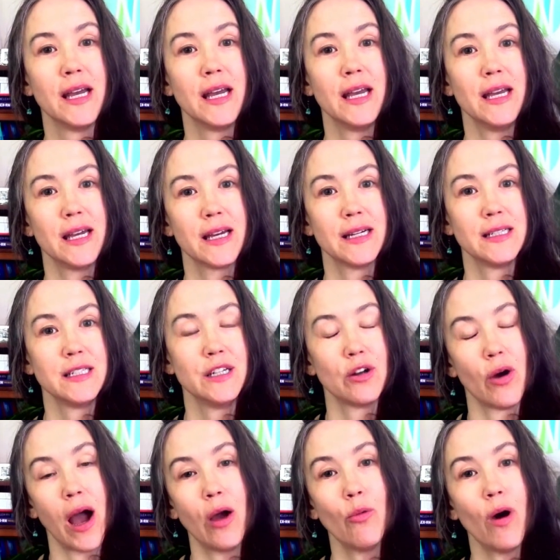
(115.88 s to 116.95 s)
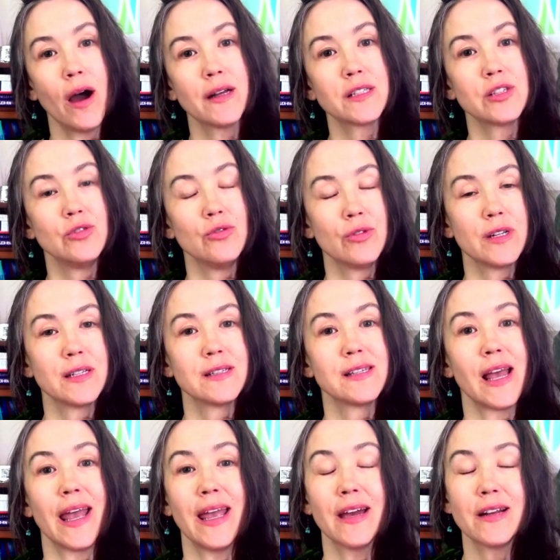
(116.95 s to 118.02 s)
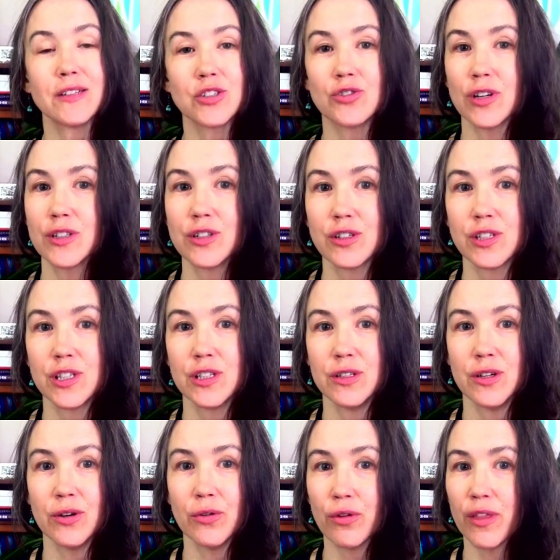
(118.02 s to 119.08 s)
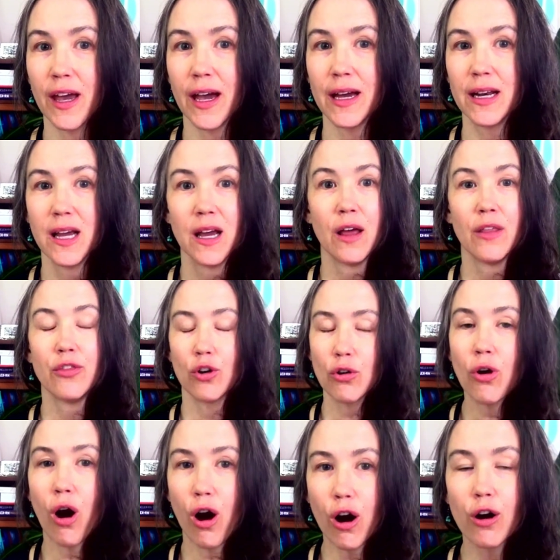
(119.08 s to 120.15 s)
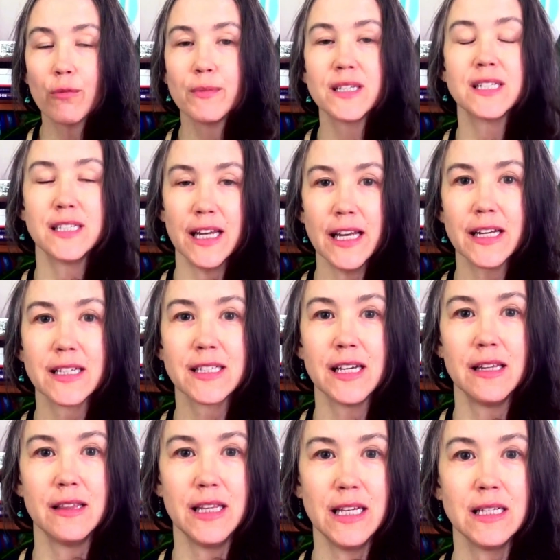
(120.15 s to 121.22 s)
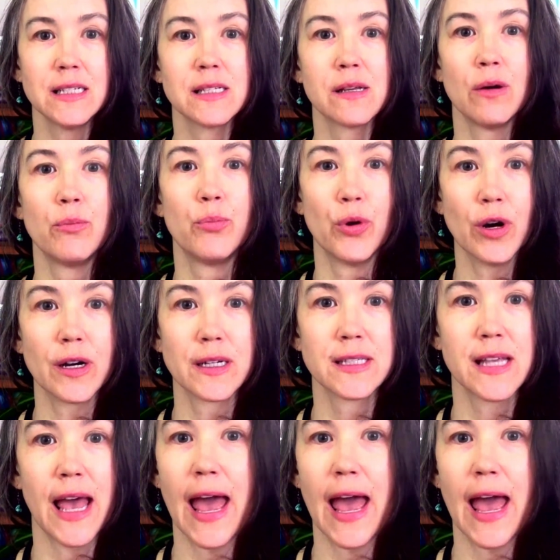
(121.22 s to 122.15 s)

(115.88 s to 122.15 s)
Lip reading: And I want students and instructors to know that there are mistakes in these books.